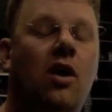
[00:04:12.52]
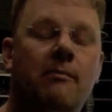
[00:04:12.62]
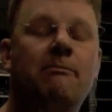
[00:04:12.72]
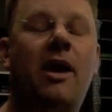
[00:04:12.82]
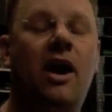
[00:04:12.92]

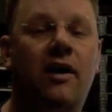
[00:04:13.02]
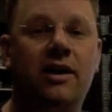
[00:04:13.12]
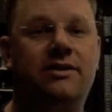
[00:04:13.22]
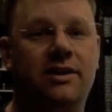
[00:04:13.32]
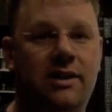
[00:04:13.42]
are
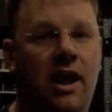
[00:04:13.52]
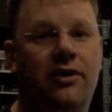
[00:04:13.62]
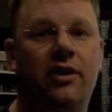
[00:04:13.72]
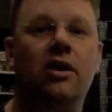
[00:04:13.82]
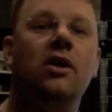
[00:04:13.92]
married
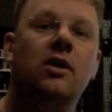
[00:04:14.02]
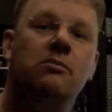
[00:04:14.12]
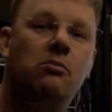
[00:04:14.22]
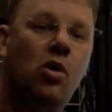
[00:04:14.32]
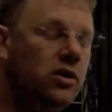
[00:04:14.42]
together,
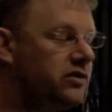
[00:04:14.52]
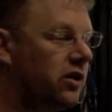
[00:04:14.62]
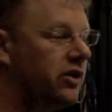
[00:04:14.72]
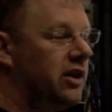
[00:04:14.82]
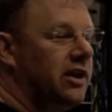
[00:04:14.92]
more
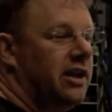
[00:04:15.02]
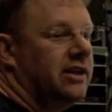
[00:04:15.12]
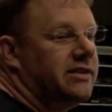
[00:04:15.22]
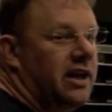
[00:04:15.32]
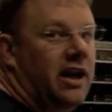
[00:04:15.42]
so than
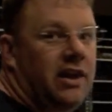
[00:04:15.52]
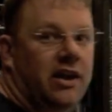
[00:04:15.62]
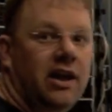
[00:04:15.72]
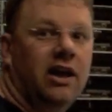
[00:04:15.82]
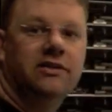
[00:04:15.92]
Linux and
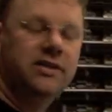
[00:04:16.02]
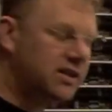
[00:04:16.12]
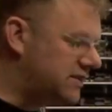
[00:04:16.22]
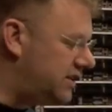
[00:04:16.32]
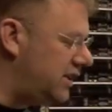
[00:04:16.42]
anything else.
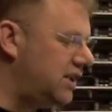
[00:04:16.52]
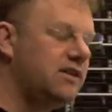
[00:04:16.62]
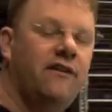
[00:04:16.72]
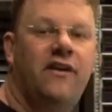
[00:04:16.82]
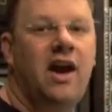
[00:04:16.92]
It's the
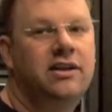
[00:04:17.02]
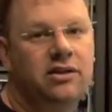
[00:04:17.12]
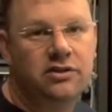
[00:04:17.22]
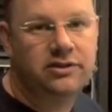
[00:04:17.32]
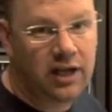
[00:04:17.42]
de
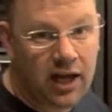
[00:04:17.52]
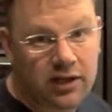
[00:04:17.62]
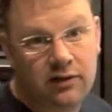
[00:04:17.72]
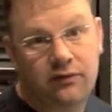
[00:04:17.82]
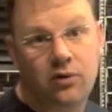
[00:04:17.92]
facto
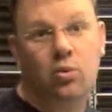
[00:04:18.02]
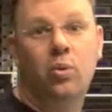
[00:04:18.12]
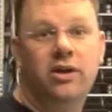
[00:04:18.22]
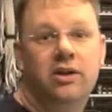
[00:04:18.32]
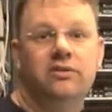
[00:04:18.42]
standard for
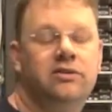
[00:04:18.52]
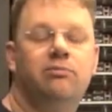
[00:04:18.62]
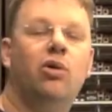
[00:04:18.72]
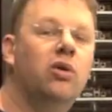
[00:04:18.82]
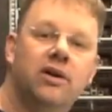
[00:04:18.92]
Windows
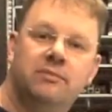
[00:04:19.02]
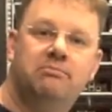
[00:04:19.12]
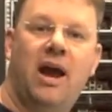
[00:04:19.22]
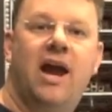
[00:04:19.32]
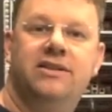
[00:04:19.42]
support
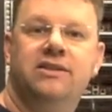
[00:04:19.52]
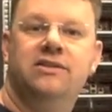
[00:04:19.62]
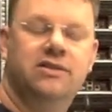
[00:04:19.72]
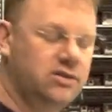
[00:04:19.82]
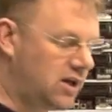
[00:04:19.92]
and
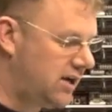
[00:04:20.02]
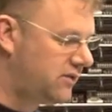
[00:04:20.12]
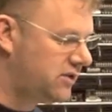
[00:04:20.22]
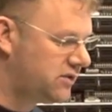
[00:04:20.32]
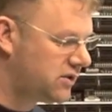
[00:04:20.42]
patches and
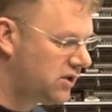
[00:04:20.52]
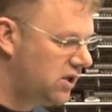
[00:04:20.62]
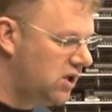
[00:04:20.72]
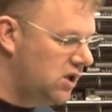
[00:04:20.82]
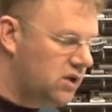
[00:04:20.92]
drivers.
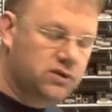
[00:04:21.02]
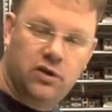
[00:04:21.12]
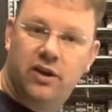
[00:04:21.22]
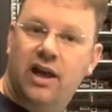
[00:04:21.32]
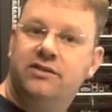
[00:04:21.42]

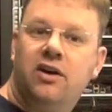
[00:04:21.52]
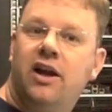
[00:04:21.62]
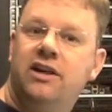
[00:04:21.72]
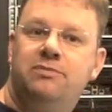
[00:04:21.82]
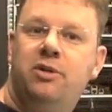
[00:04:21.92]
So that's our
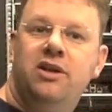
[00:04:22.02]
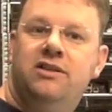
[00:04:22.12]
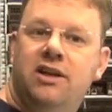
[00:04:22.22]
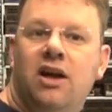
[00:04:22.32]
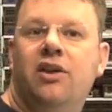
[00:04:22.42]
HP
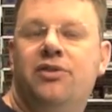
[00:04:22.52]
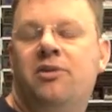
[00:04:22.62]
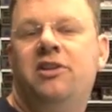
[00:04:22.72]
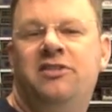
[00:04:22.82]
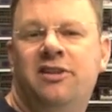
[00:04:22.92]

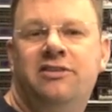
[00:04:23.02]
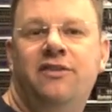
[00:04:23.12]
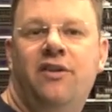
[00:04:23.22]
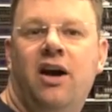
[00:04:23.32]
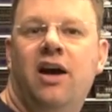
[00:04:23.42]

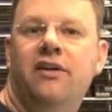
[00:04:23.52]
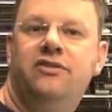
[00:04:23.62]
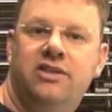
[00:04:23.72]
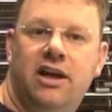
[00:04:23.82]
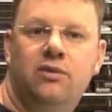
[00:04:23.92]

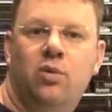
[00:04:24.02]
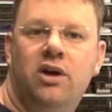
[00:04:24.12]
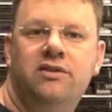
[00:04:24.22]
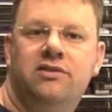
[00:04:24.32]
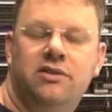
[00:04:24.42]
DL365 Gen
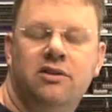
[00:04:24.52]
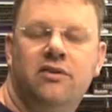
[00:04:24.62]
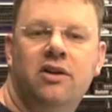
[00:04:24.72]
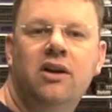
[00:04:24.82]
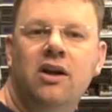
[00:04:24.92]
1
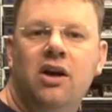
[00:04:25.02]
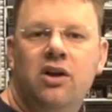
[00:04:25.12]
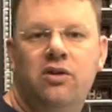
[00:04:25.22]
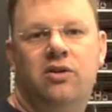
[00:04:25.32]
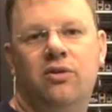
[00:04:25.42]
server.
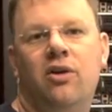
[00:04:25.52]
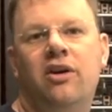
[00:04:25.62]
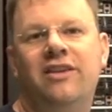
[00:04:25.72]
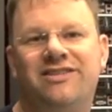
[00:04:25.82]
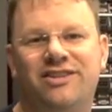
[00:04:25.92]
You can
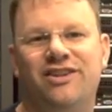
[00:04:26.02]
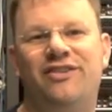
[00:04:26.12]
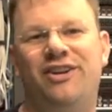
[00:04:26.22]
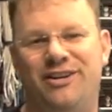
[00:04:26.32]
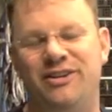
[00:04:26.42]
order this
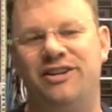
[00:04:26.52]
server at